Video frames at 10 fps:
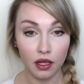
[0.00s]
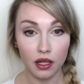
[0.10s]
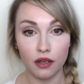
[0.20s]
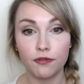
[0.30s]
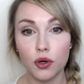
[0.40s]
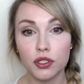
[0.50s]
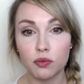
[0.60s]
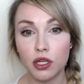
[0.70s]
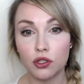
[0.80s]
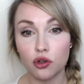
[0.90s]
It forces
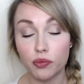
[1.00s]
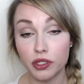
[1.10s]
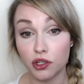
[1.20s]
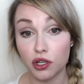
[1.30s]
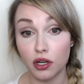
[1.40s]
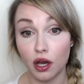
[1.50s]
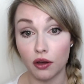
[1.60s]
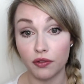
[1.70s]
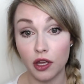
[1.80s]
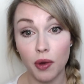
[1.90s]
me into a position
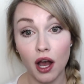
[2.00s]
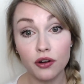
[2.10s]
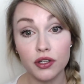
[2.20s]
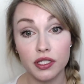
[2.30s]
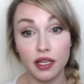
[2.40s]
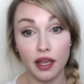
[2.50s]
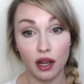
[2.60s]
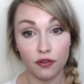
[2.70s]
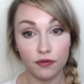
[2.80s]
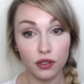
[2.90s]
of hypocrisy, and
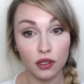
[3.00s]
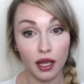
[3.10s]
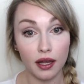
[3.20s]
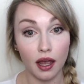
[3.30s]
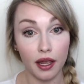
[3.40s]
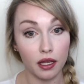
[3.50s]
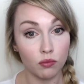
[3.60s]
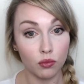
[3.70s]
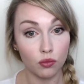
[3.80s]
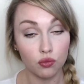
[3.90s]
I feel like I
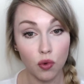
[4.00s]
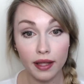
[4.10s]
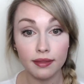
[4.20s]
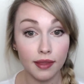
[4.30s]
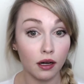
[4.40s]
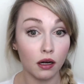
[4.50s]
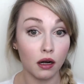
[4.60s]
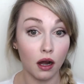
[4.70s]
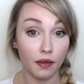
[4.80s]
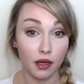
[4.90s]
am right there
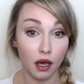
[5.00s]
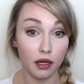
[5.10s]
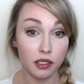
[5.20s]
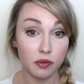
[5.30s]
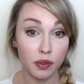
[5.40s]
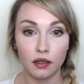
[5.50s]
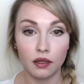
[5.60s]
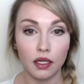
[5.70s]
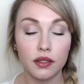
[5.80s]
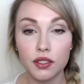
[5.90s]
on the cusp.
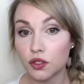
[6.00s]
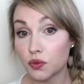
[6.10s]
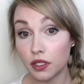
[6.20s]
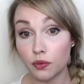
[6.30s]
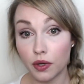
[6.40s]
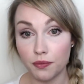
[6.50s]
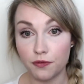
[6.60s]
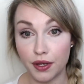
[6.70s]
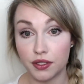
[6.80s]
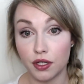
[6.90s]
And this is really what I'm
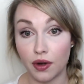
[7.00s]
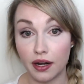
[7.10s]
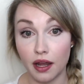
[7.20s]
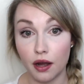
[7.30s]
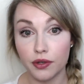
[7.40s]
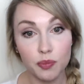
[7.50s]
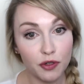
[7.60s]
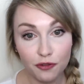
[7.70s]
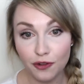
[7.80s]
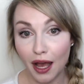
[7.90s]
facing right now. It's
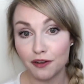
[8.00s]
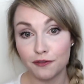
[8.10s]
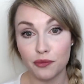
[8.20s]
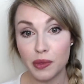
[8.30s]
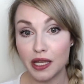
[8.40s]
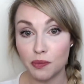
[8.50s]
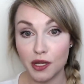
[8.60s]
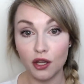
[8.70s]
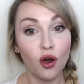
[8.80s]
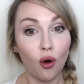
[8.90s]
been fine for me to
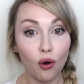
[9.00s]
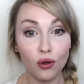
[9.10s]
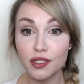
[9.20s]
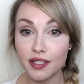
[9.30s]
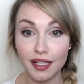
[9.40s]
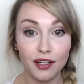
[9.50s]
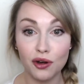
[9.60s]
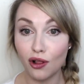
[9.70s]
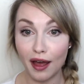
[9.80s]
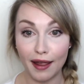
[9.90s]
be cold,
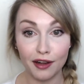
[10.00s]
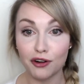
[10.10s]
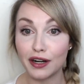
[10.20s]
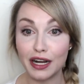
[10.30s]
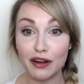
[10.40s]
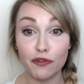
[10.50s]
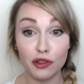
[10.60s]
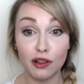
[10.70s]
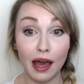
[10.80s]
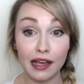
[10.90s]
cynical, angry for
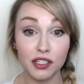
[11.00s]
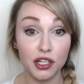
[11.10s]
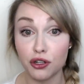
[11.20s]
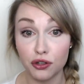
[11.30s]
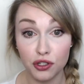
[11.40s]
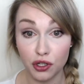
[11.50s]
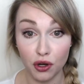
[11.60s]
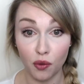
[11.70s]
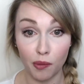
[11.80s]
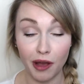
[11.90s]
the last year or
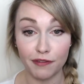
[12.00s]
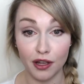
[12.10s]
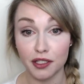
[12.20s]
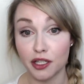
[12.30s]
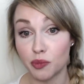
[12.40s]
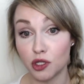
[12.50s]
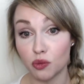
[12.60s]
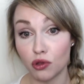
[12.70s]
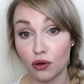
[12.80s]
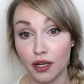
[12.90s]
so while my fiance's been
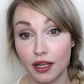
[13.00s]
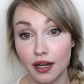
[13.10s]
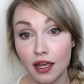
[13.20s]
deployed.